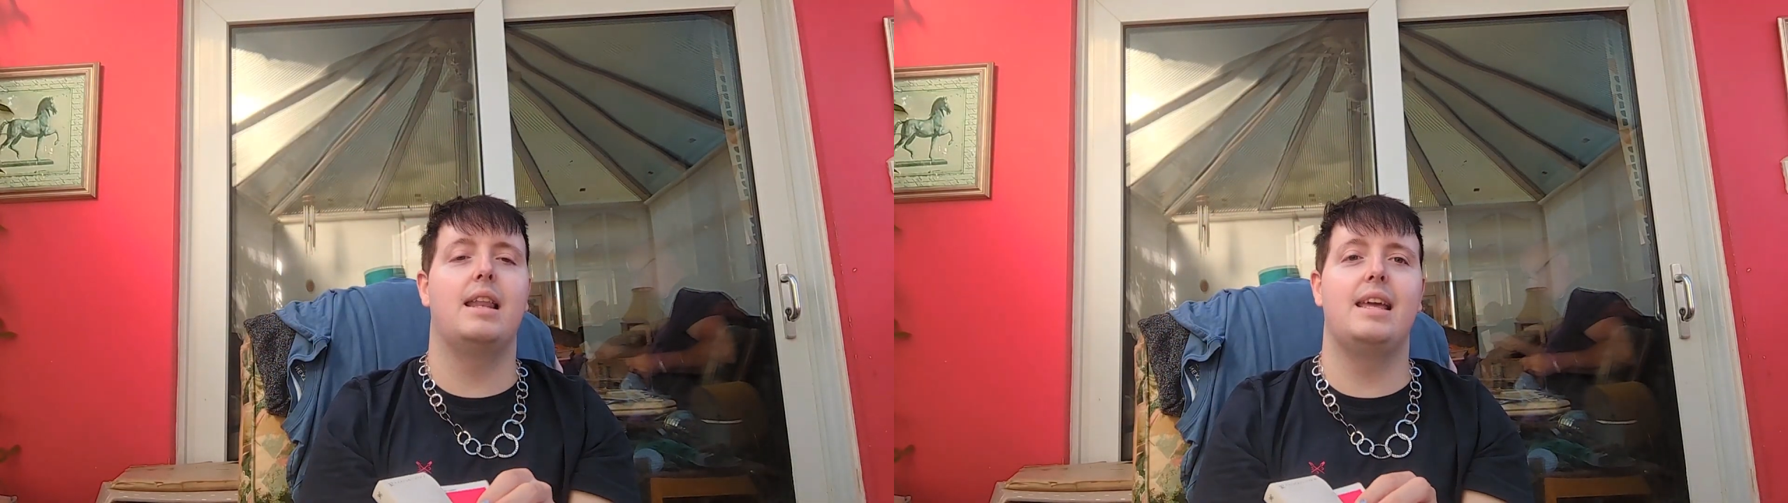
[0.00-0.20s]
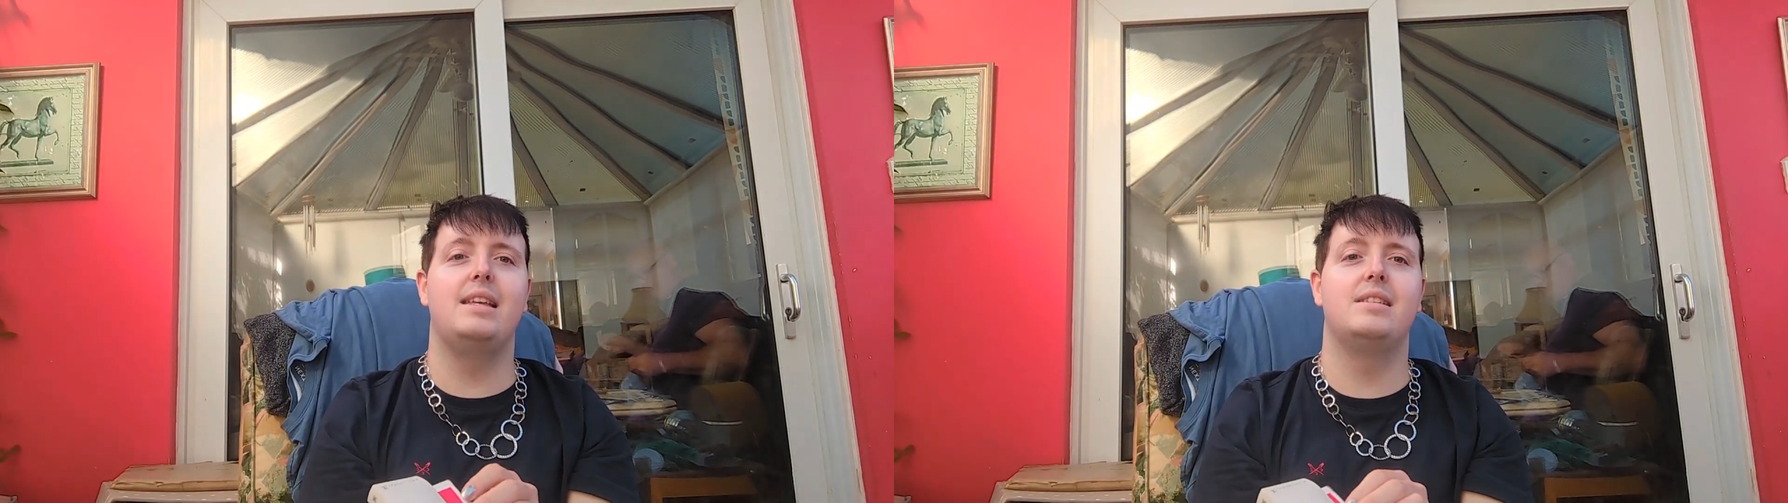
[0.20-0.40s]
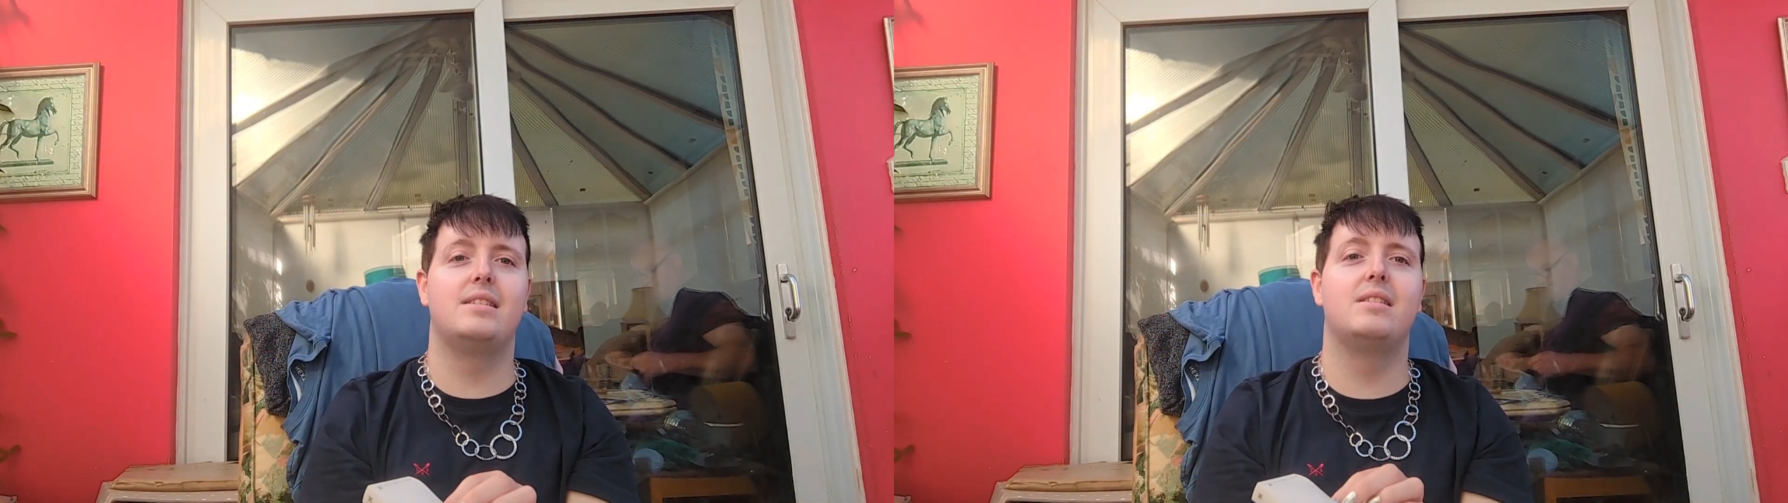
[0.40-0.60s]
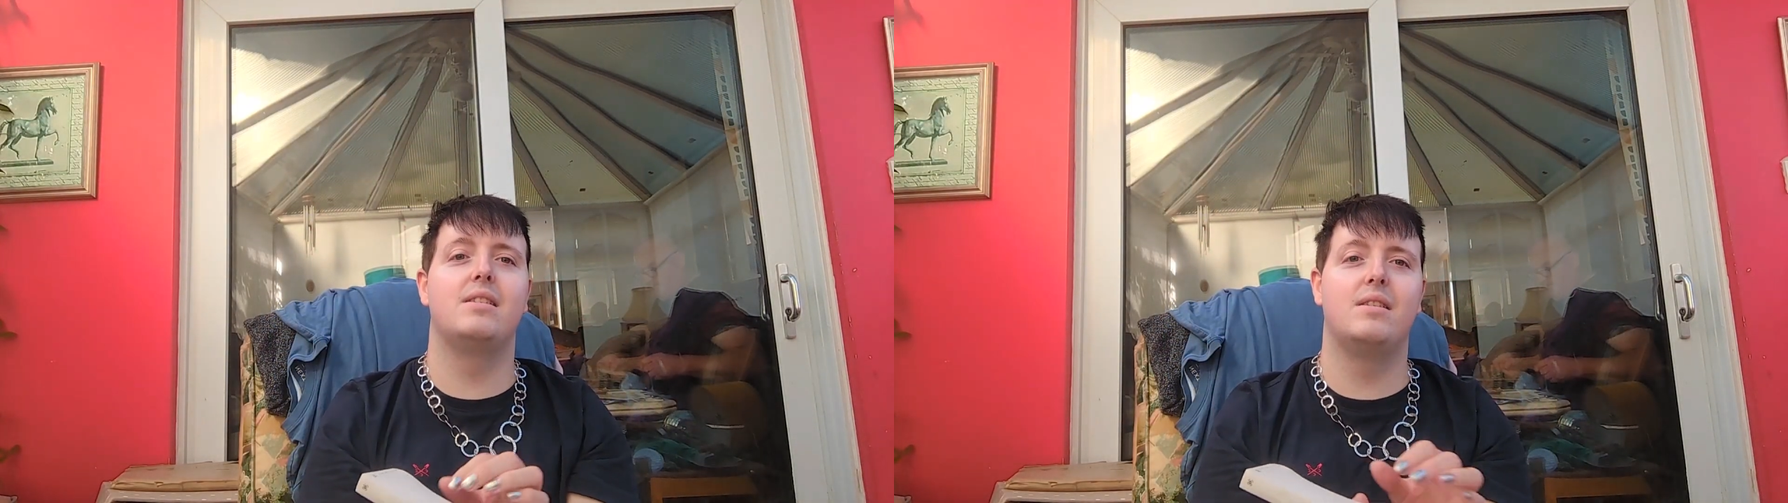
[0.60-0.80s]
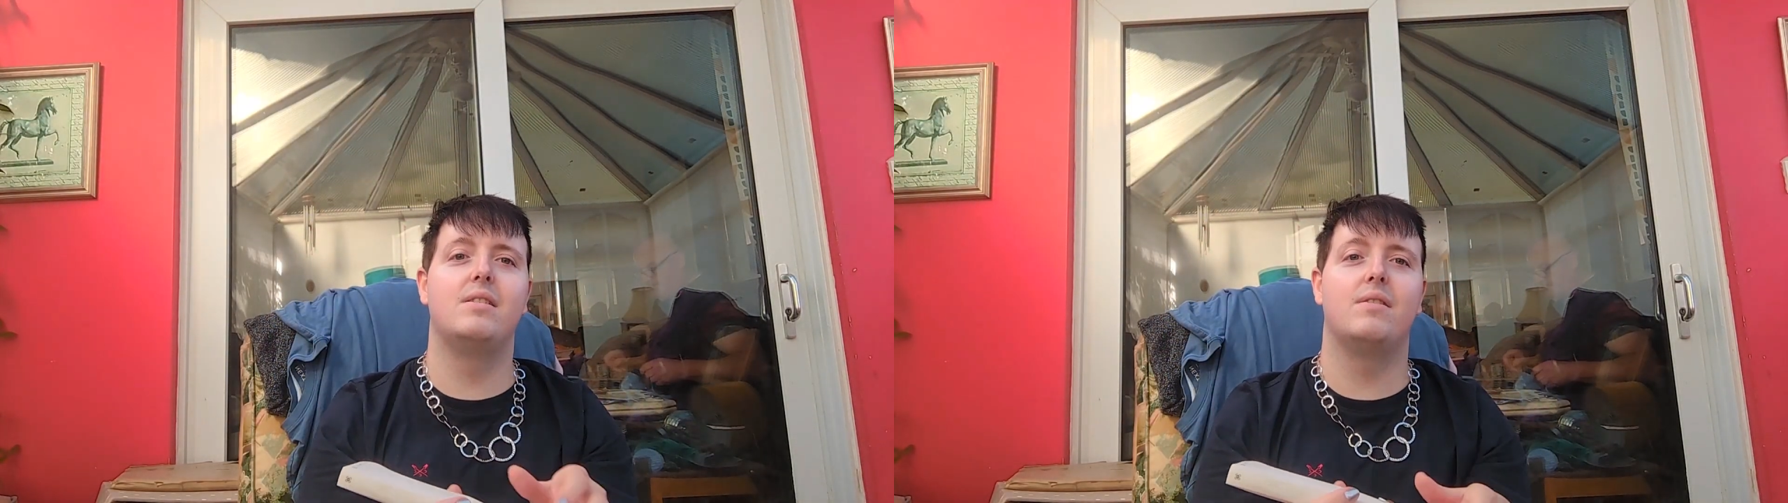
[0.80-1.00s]
least
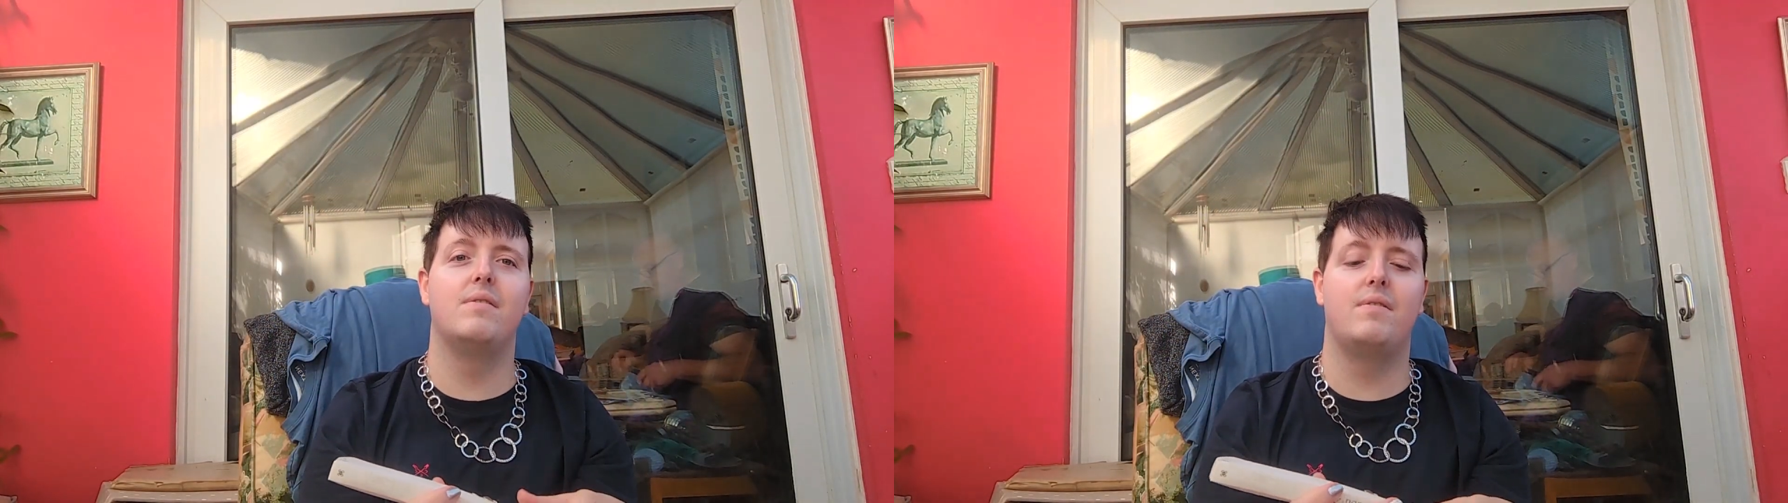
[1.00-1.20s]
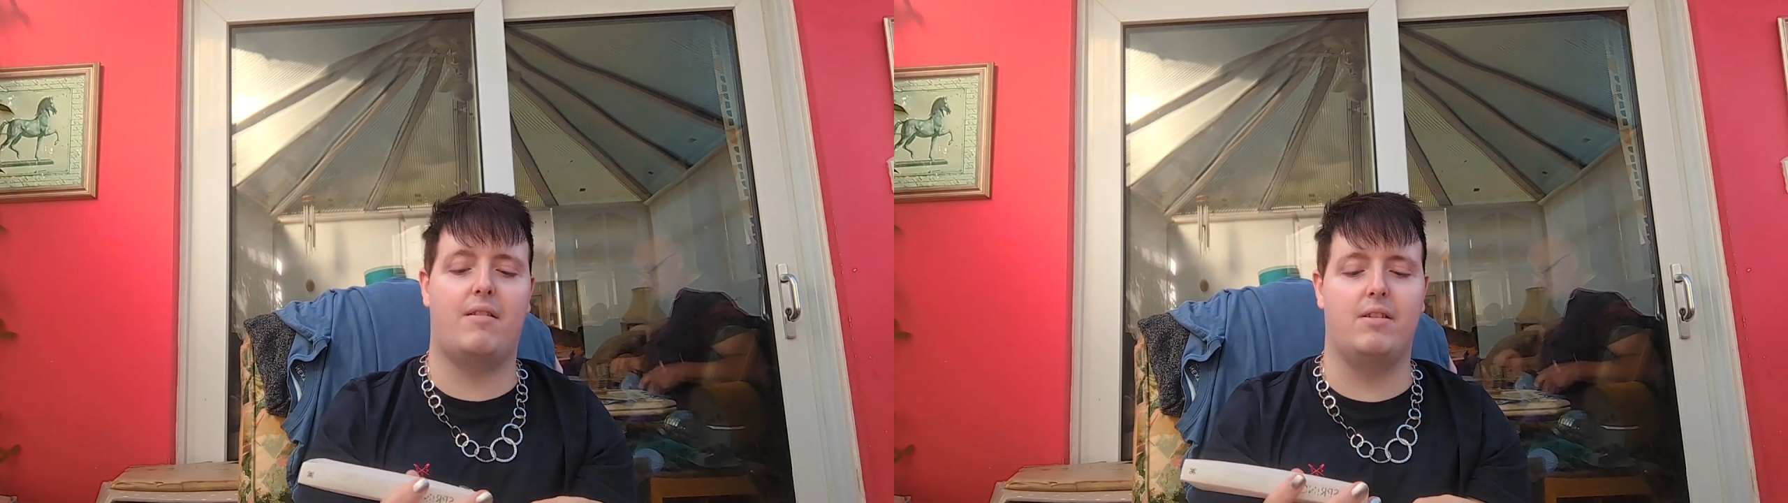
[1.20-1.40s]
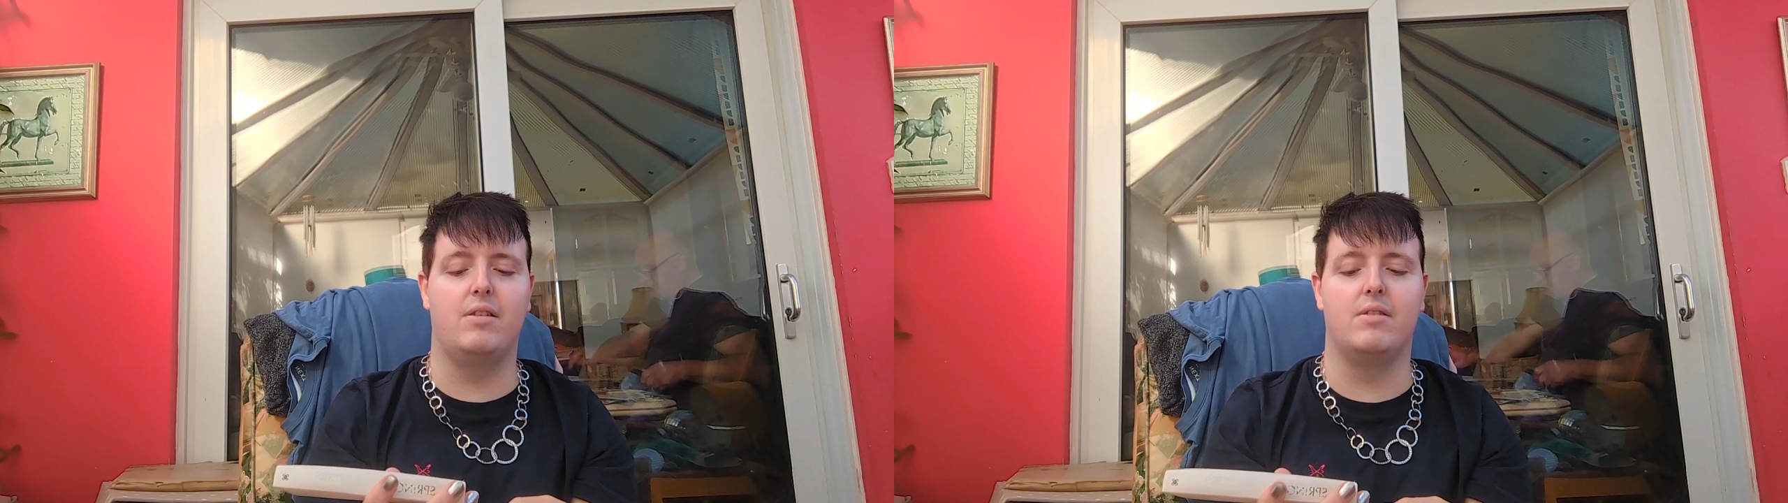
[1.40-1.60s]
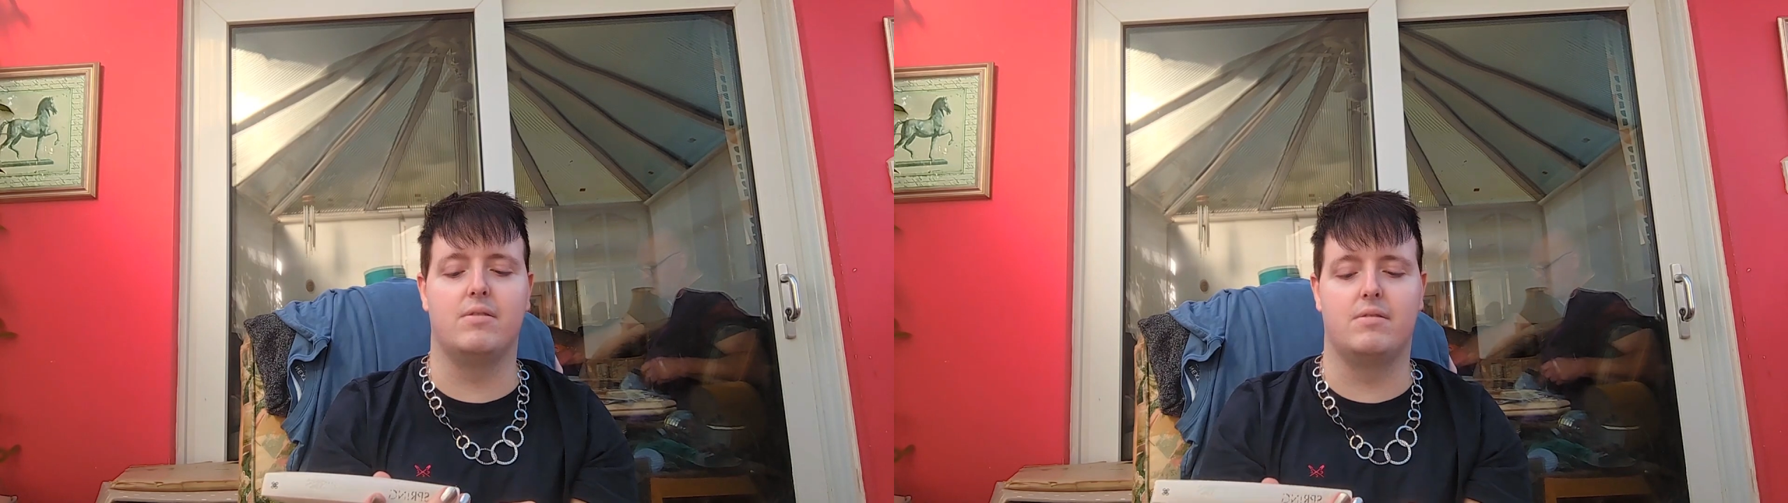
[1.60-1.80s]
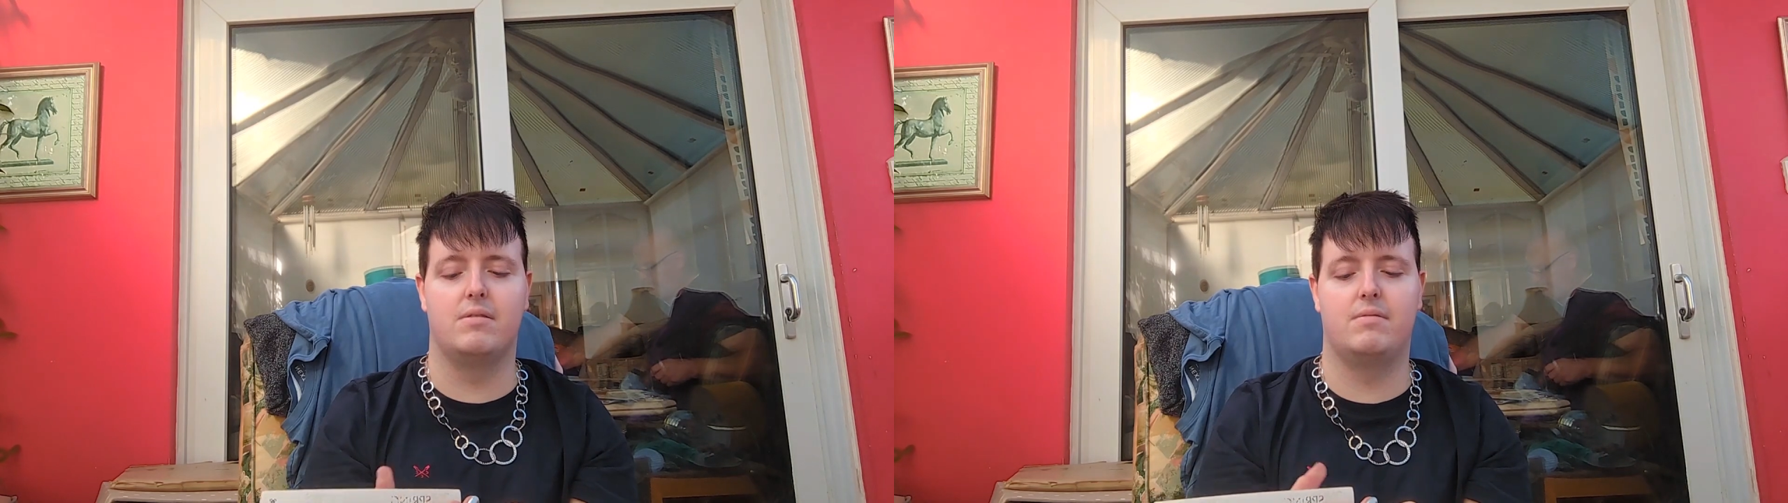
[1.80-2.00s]
very
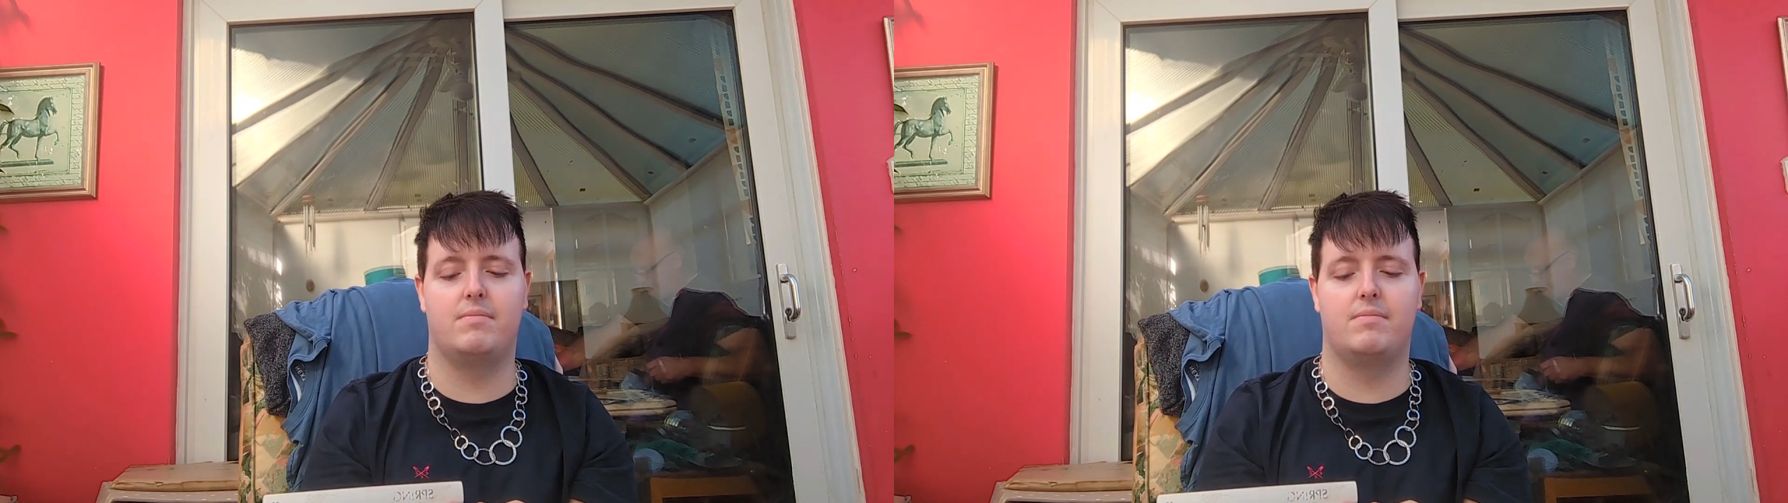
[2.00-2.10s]
good.